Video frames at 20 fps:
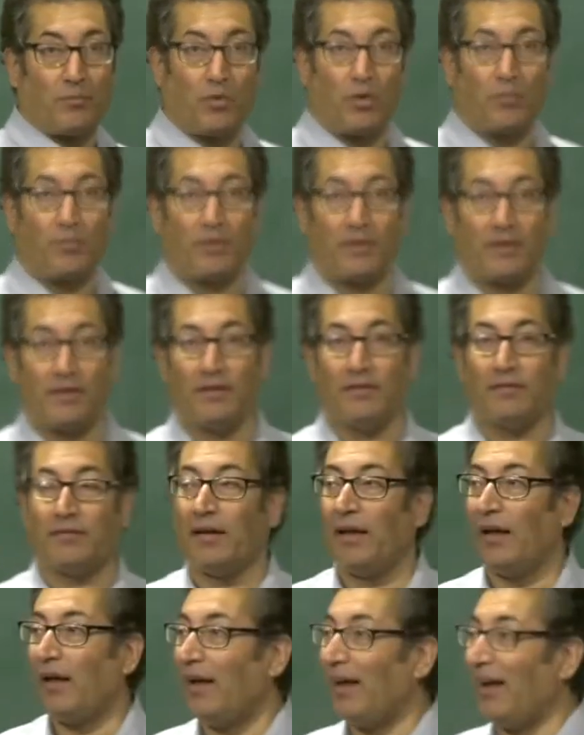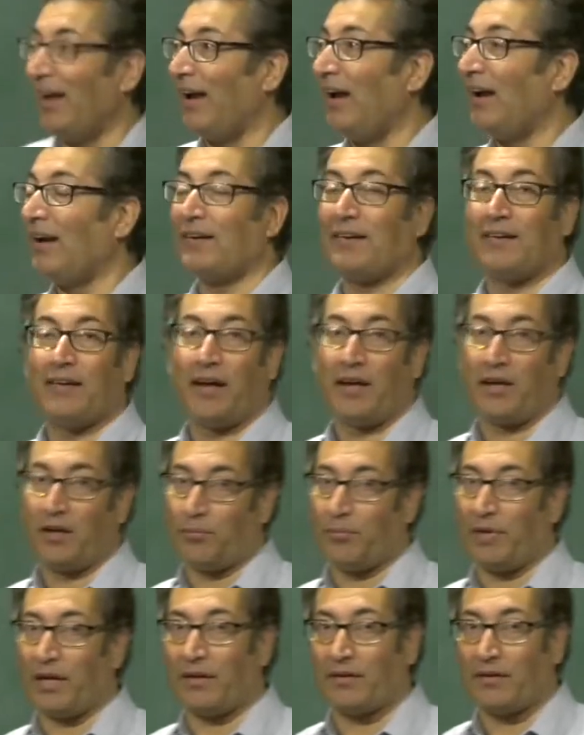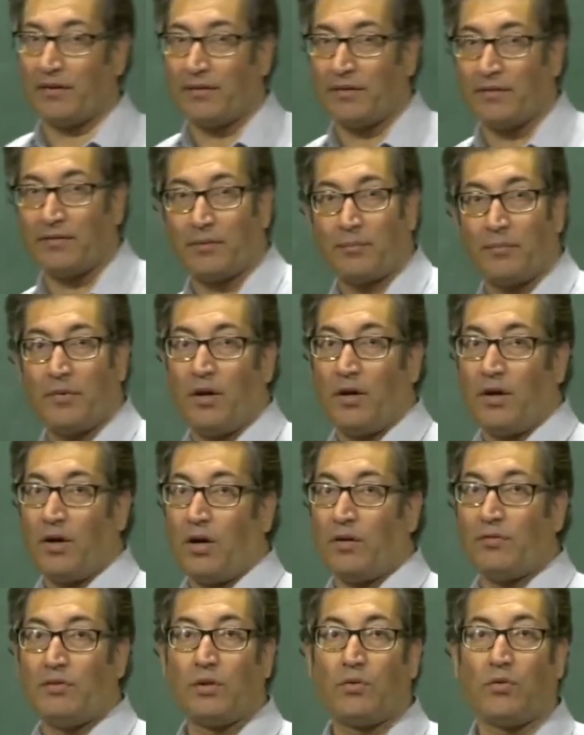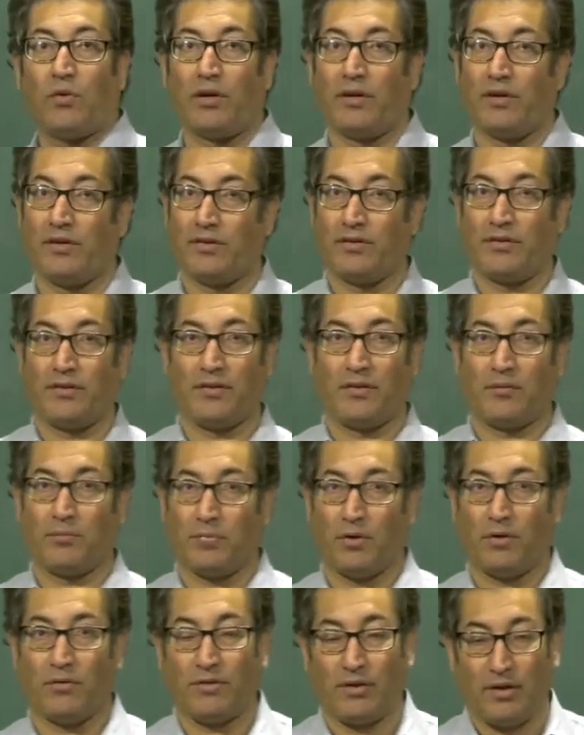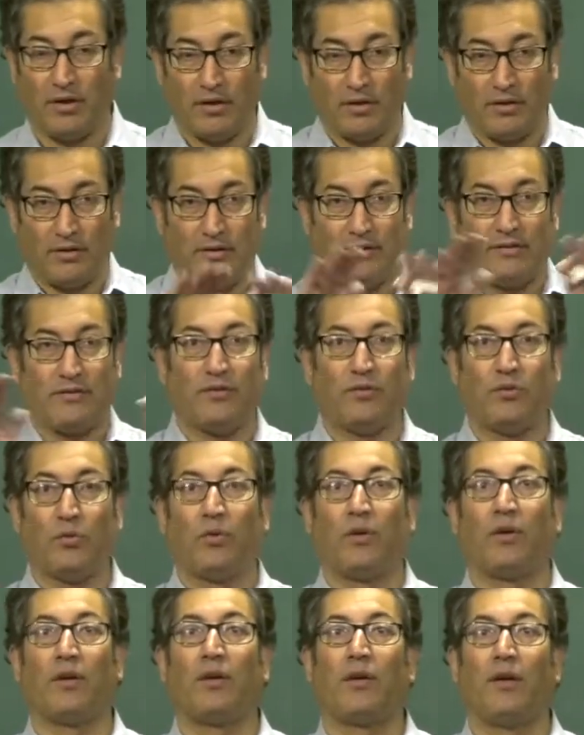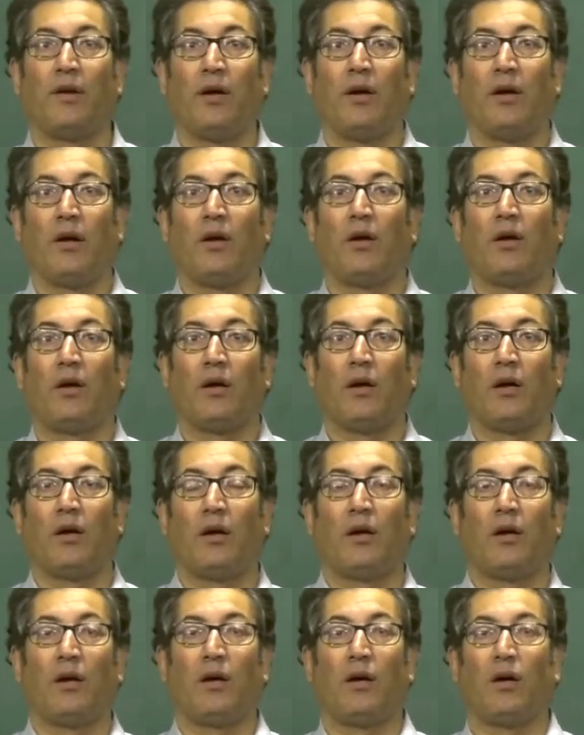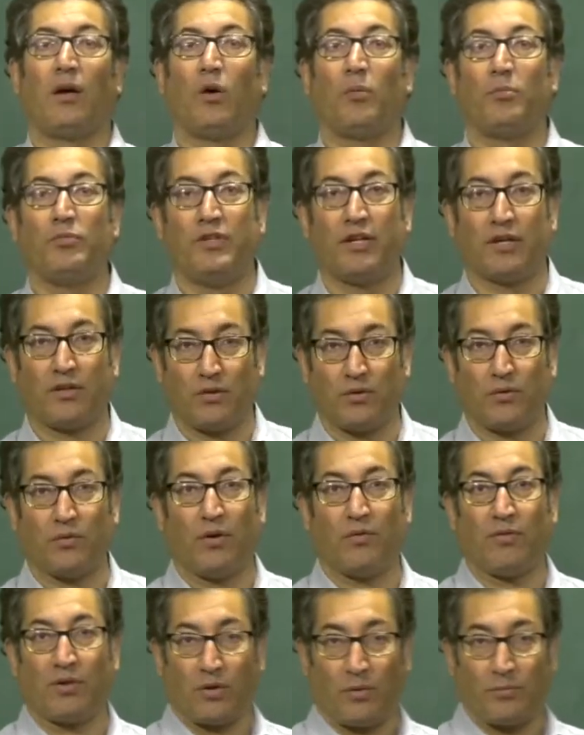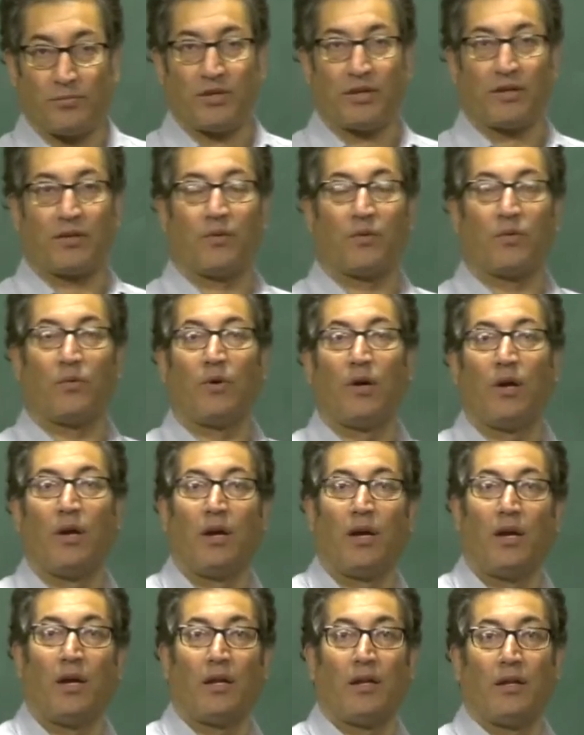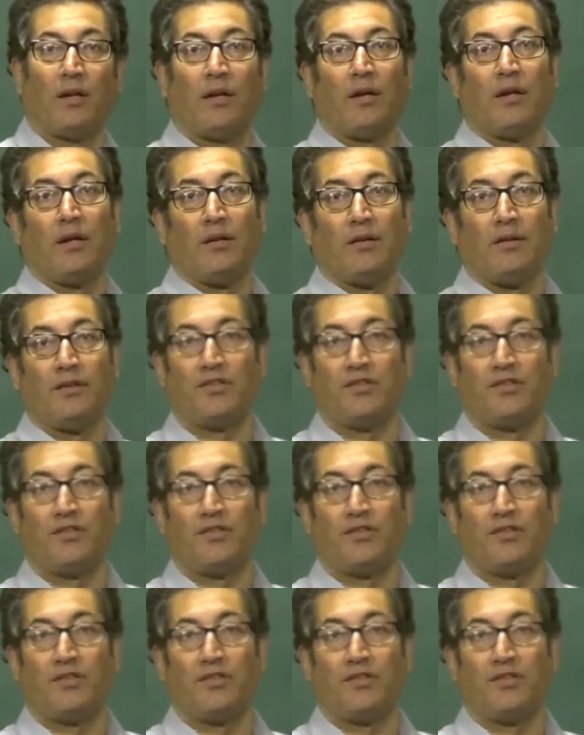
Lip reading: properties, and diamagnetism of the coordination compounds. This is your our objective in this